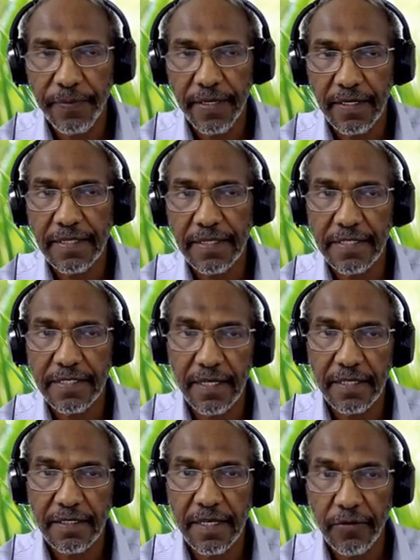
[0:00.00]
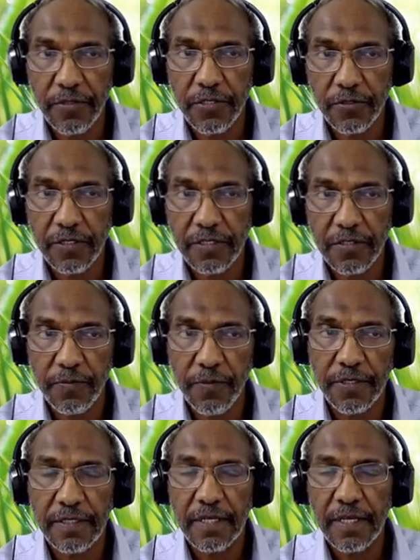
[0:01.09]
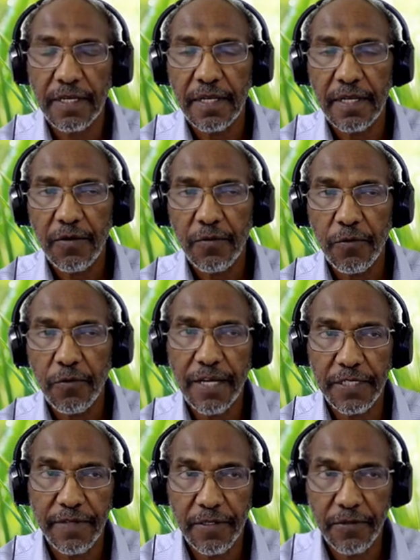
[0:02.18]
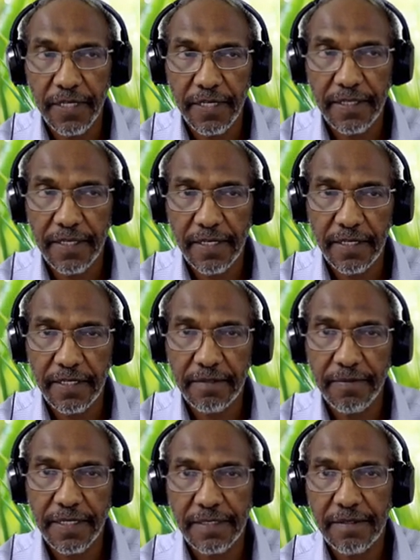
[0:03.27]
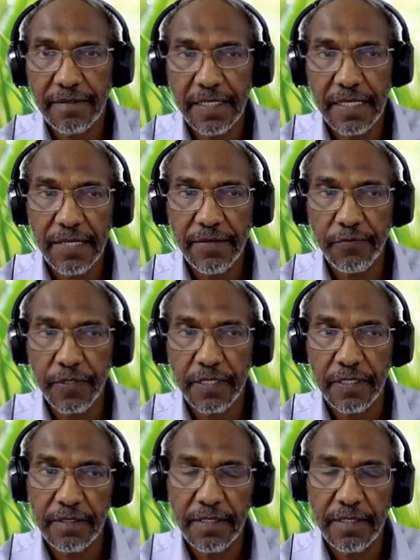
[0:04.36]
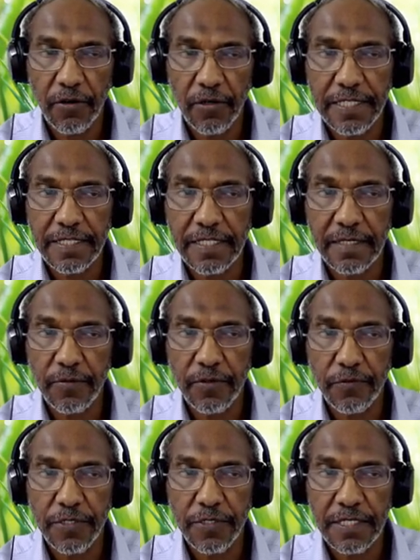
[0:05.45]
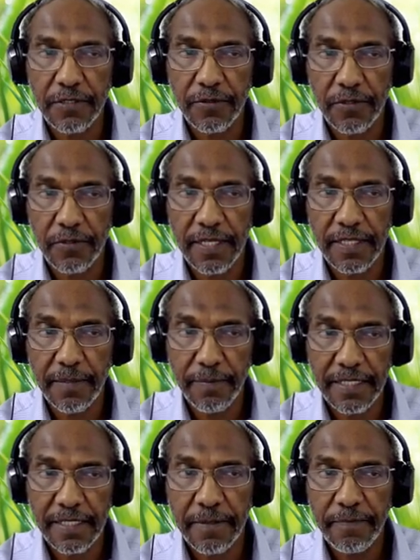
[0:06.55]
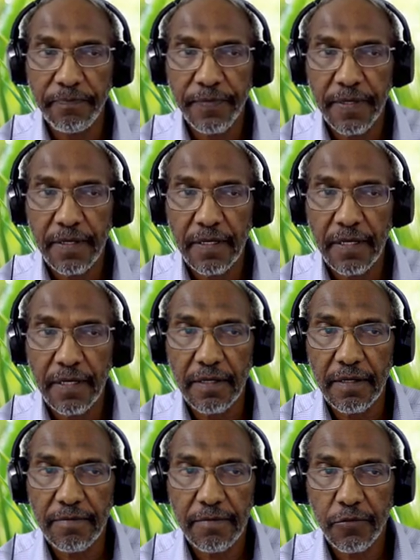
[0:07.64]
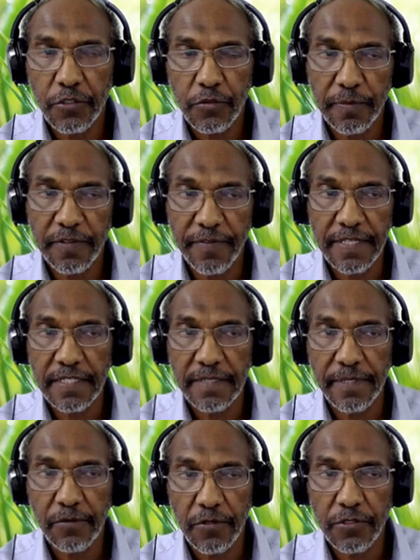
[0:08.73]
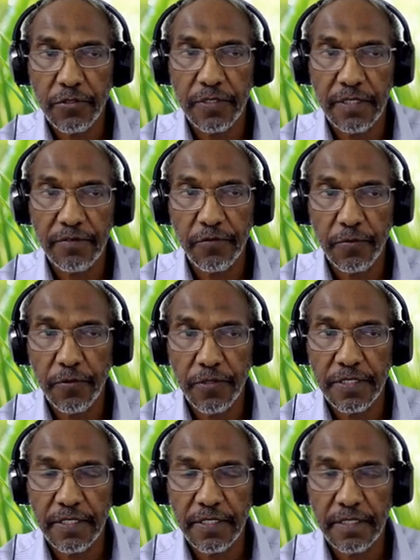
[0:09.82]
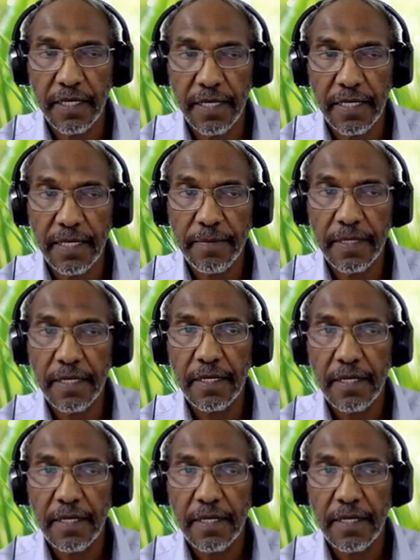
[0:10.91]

and understand how the student responded without even looking at the aggregate. But if we, in the old system, if we just look at the mean, uh, which would be very similar, close to the 4.3 IM,